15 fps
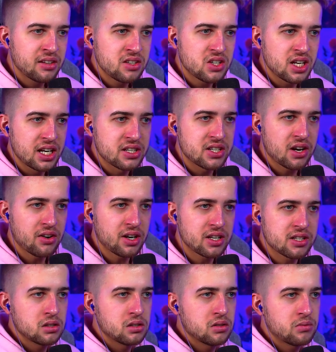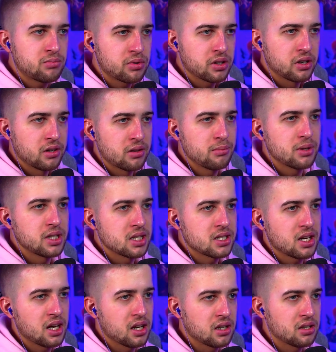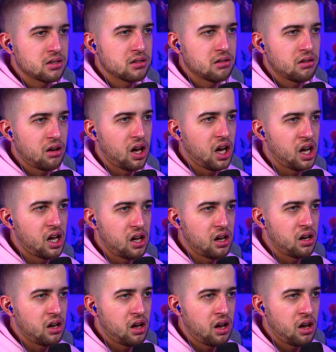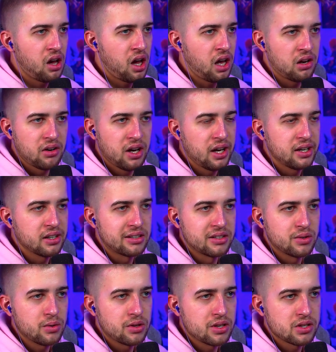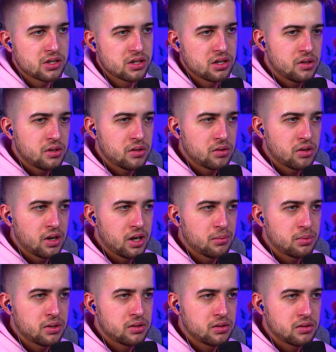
This is getting serious. Brook, you can barely stand. I don't know how you're gonna do this. Crap.